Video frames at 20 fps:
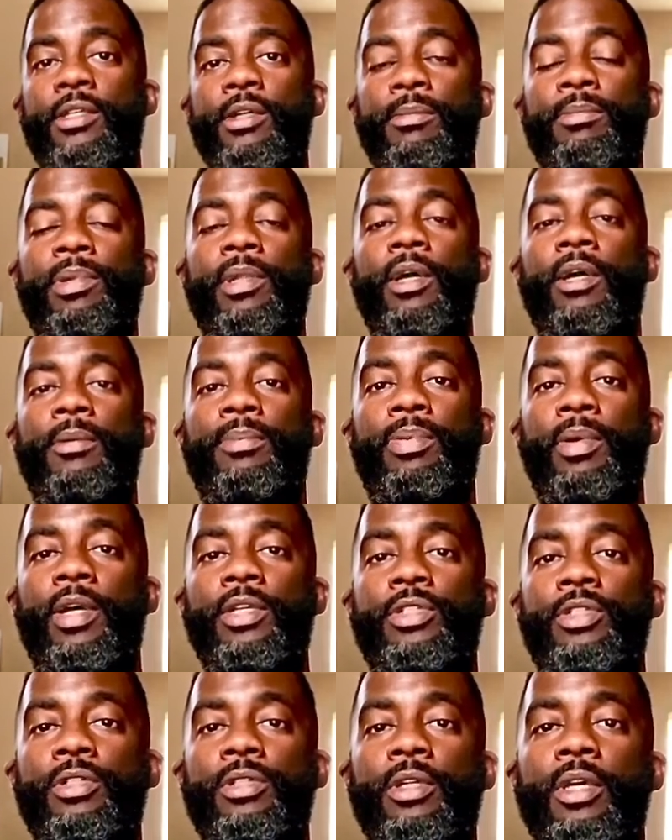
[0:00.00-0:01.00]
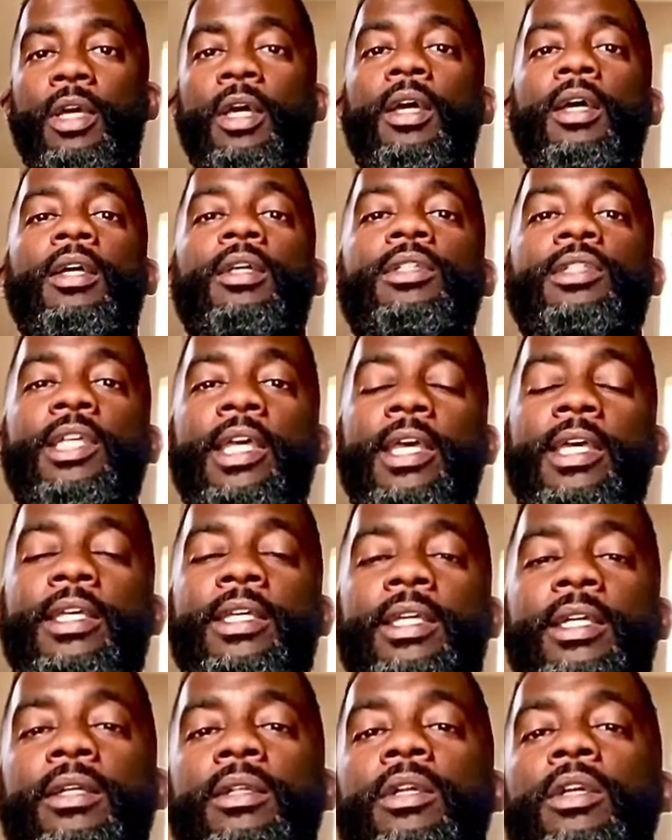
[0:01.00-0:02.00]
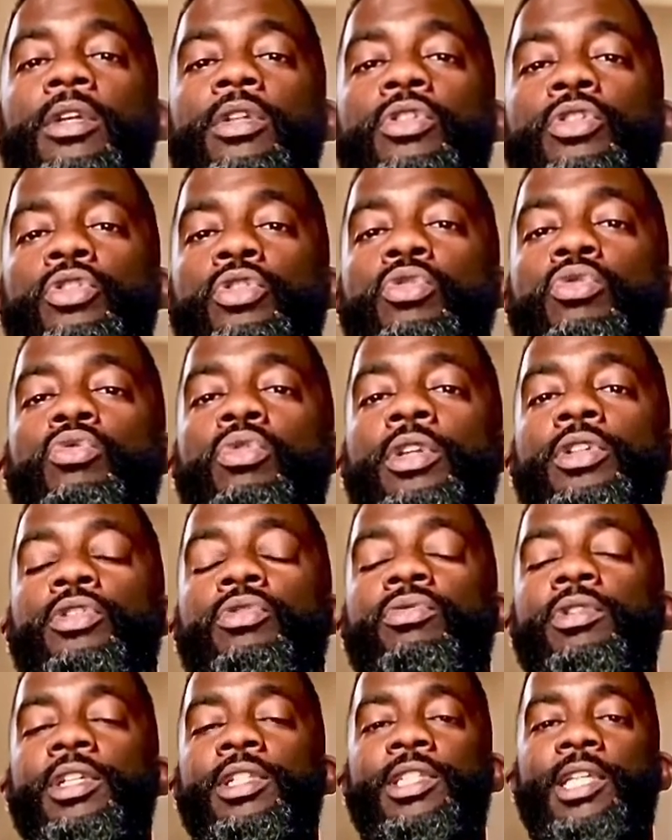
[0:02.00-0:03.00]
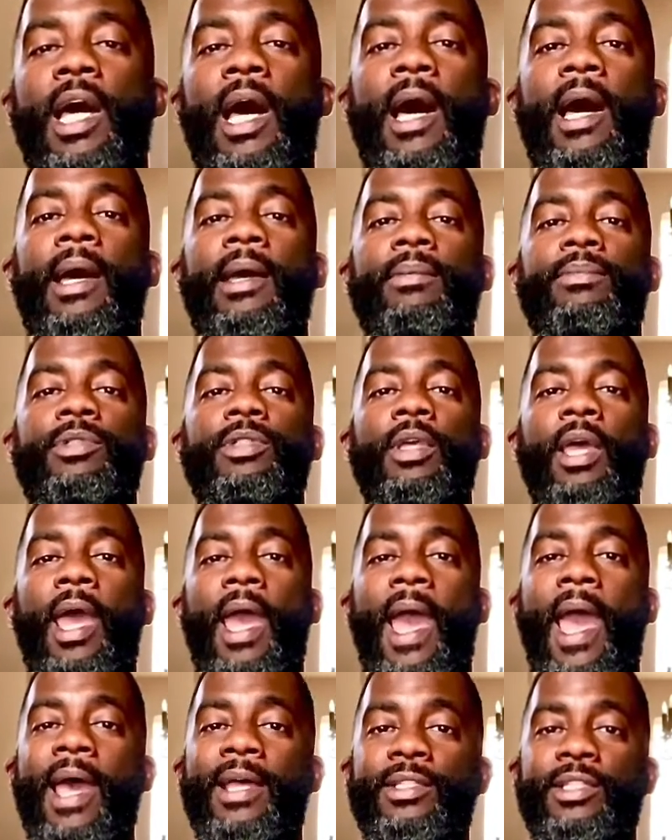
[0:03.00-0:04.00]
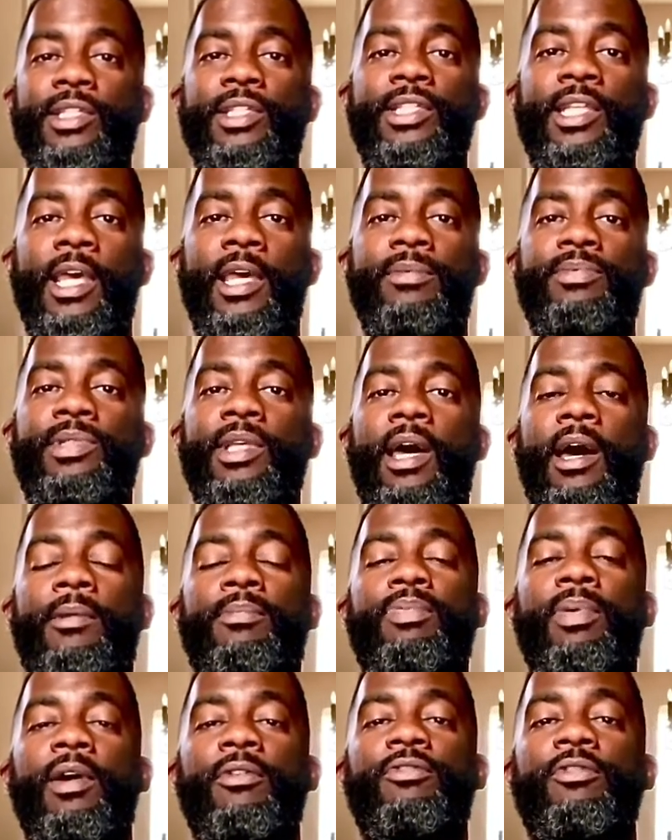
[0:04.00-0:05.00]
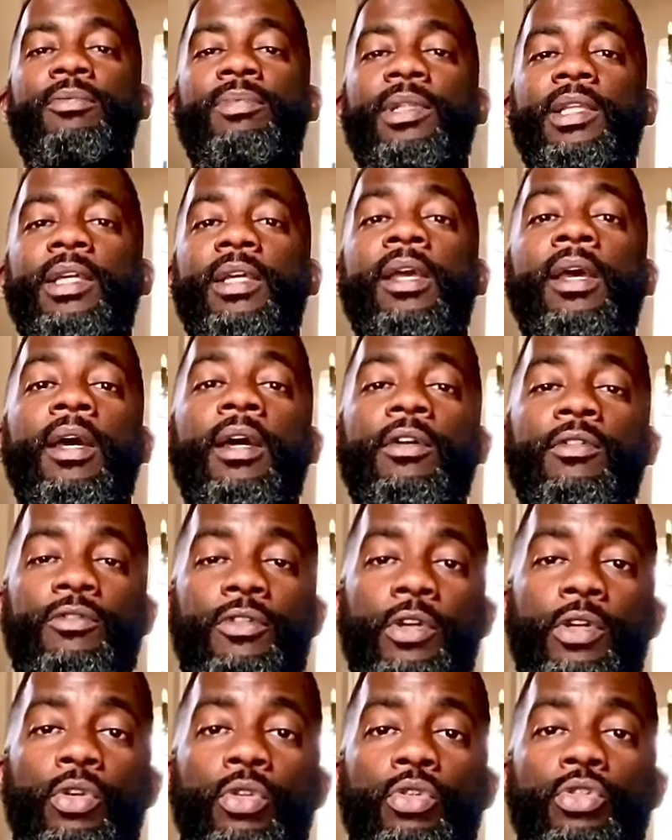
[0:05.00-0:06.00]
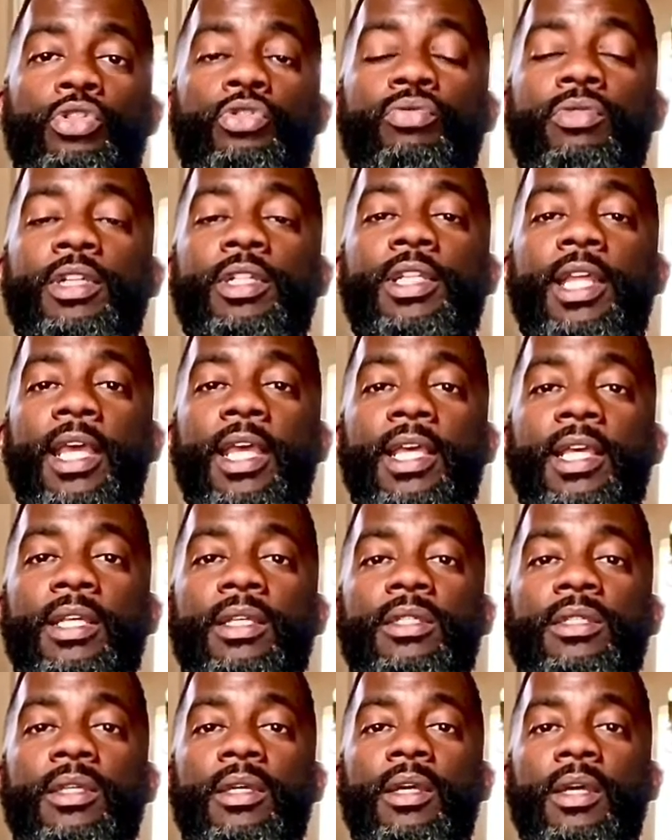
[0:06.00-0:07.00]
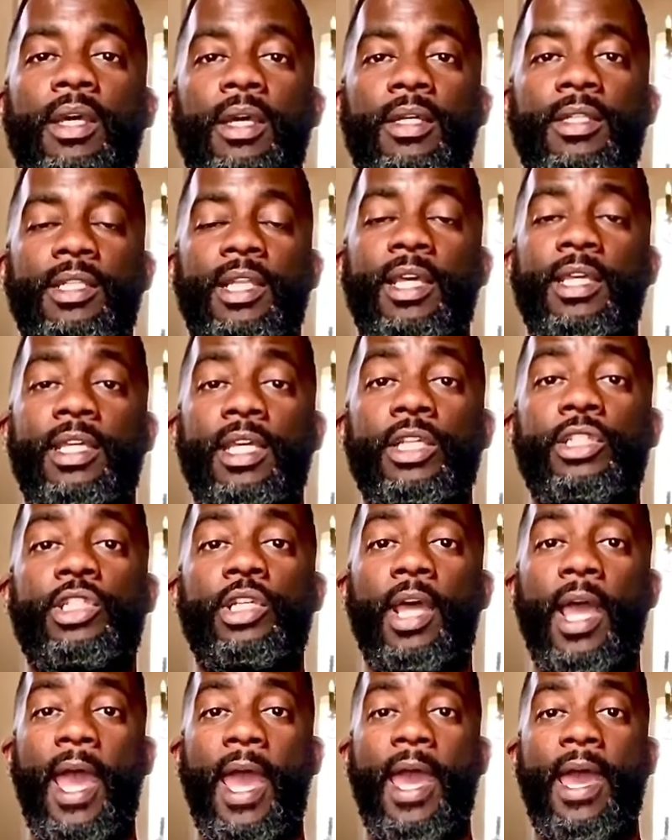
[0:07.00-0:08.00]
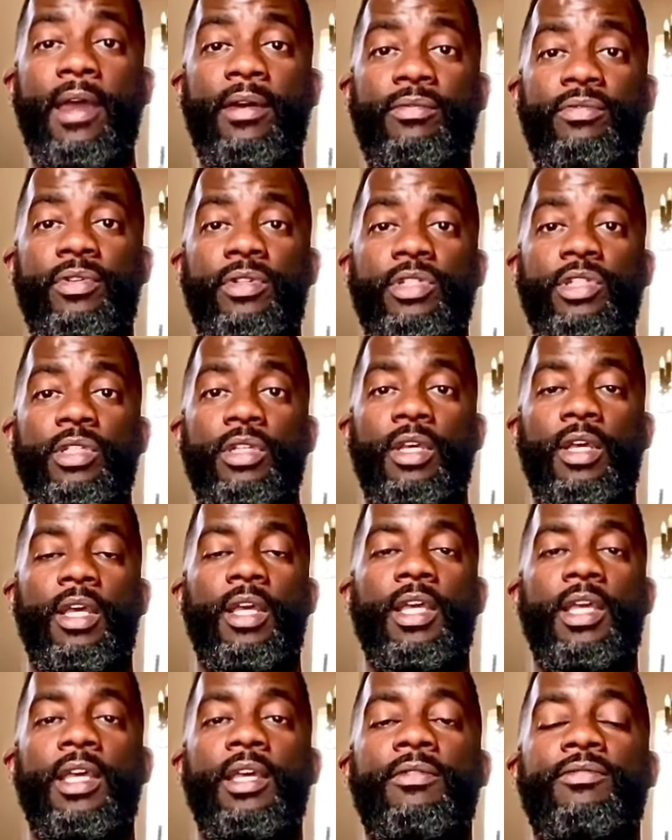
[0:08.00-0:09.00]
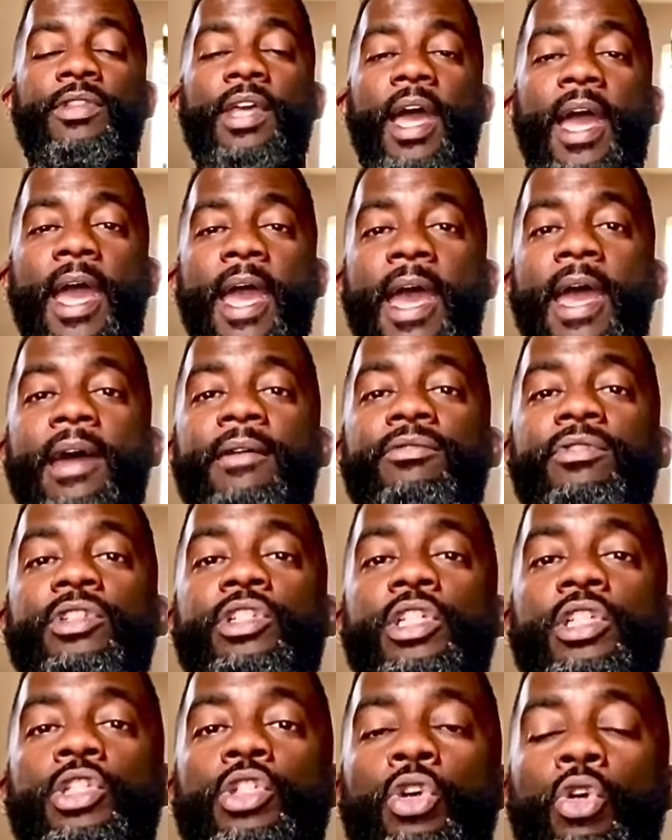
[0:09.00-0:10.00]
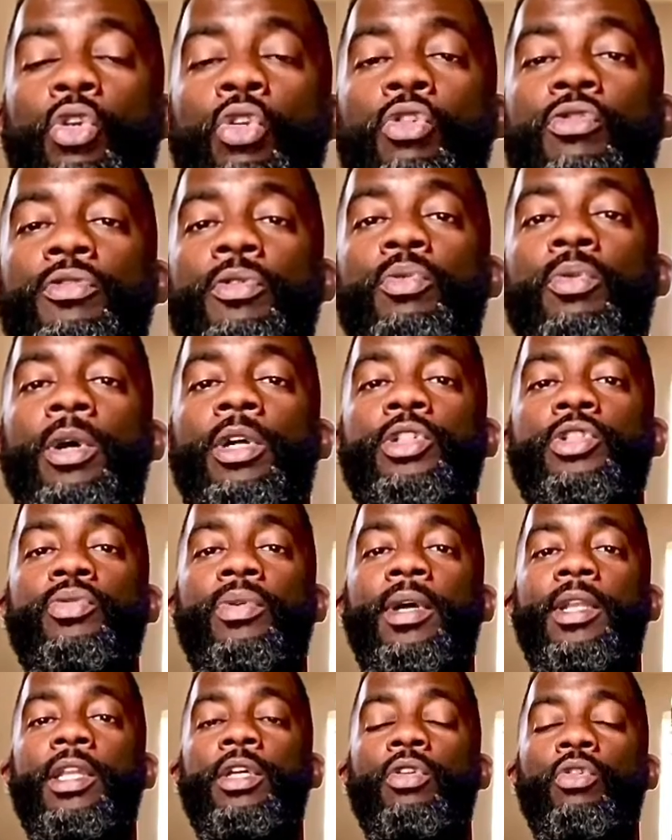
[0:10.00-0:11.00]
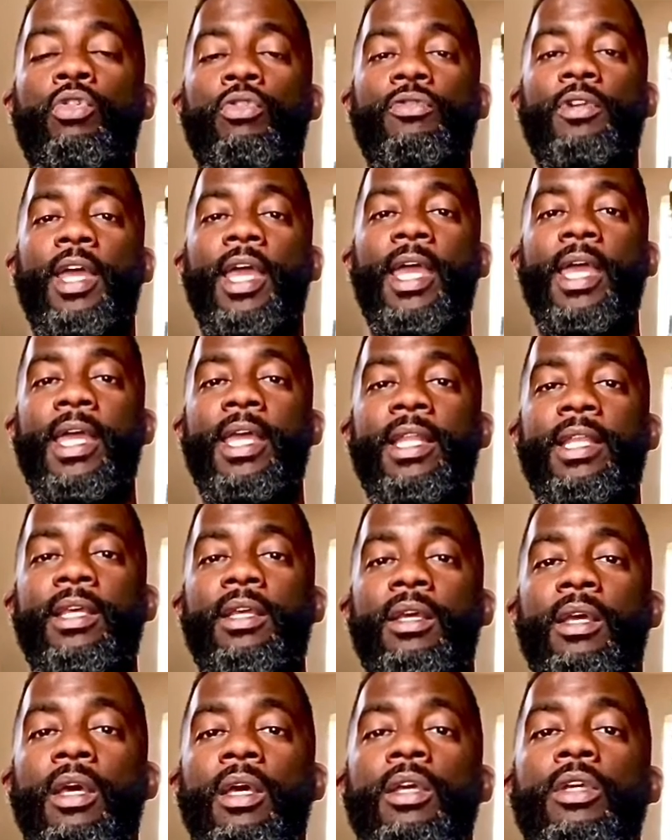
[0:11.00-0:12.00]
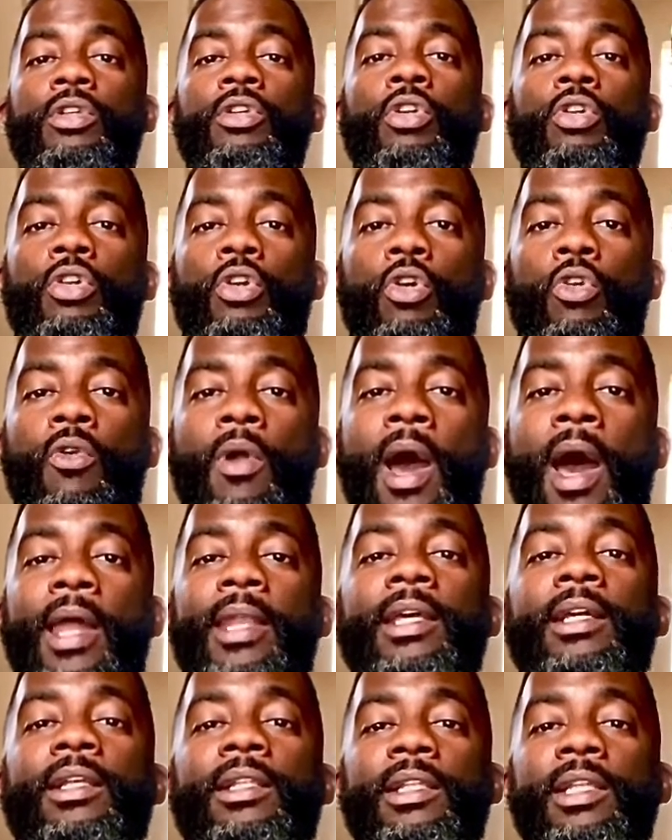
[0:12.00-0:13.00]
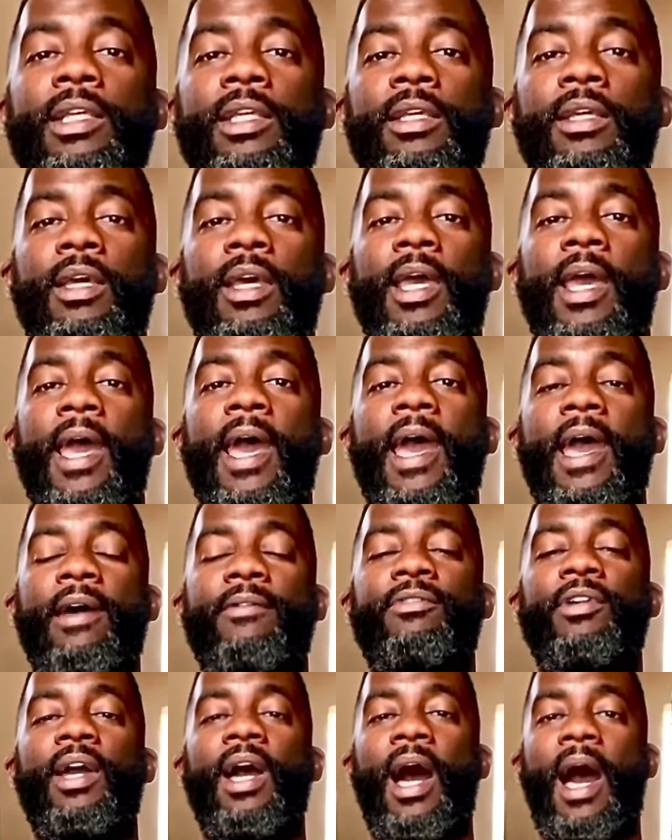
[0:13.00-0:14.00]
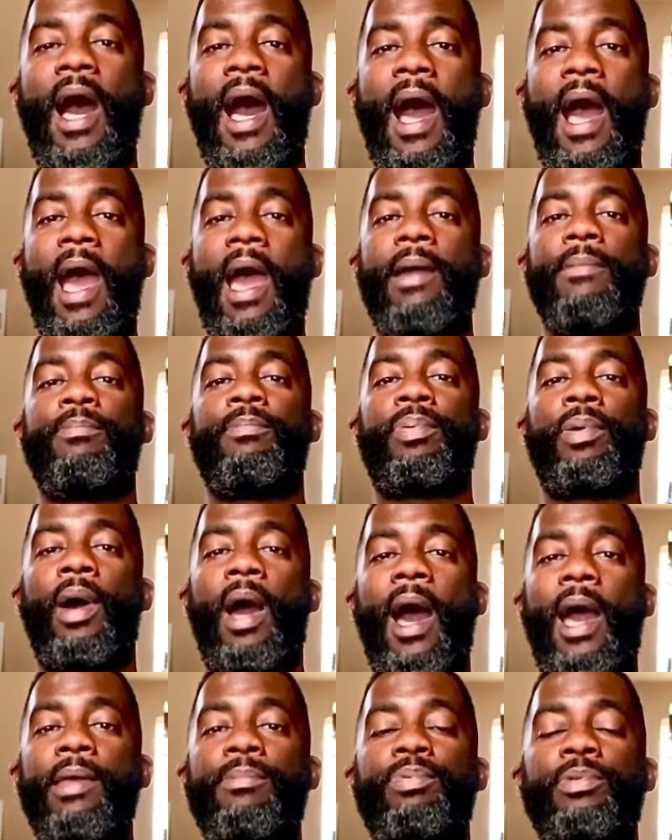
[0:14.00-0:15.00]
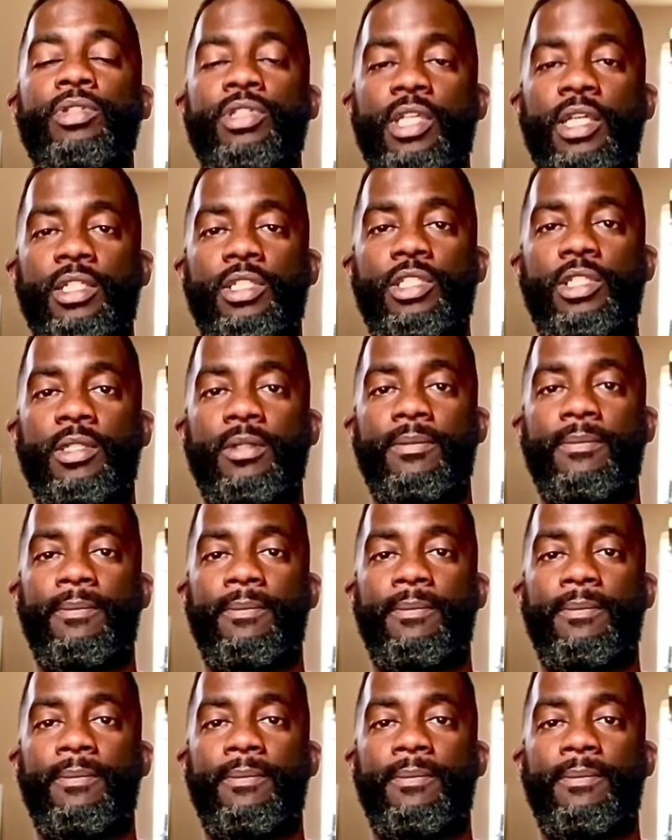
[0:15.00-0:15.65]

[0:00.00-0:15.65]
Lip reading: your blood pressure, take it 2 or 3 times at the same time, preferably for those 3 days. Then get your average. If the average is over 120/80, you're chronically having high hypertension.